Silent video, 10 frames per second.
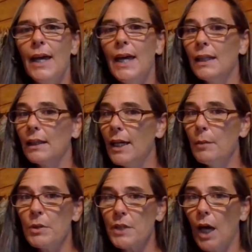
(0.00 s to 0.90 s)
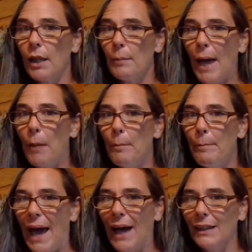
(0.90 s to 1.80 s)
And Libra is all about
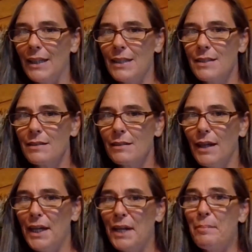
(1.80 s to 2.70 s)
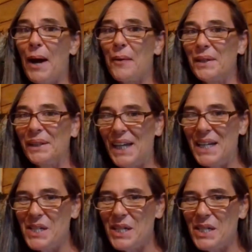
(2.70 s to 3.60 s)
balance and about
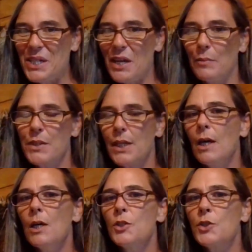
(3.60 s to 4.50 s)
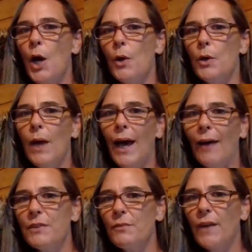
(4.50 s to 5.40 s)
relationships. So you
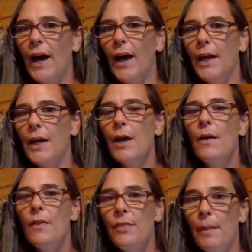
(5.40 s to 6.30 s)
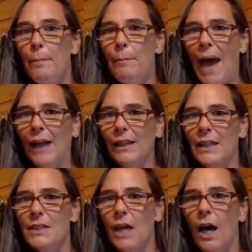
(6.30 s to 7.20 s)
have to find the
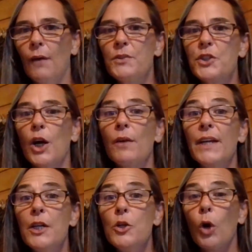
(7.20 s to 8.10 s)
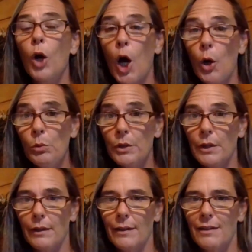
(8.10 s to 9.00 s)
balance of serving your own
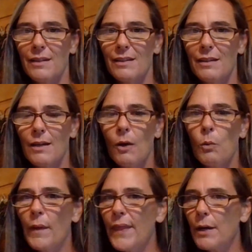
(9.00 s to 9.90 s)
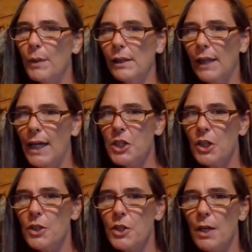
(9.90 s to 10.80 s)
good within a
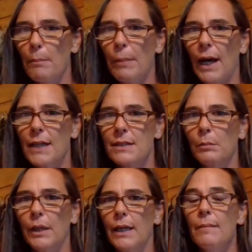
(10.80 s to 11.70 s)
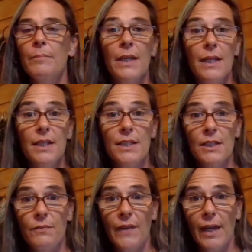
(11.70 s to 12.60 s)
relationship possibly. Is
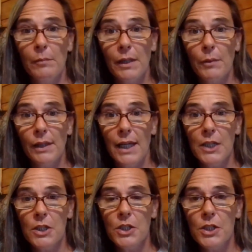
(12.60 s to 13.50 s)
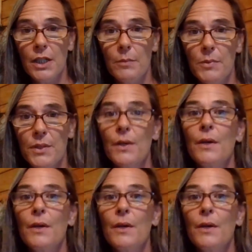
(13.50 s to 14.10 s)
this family relationships?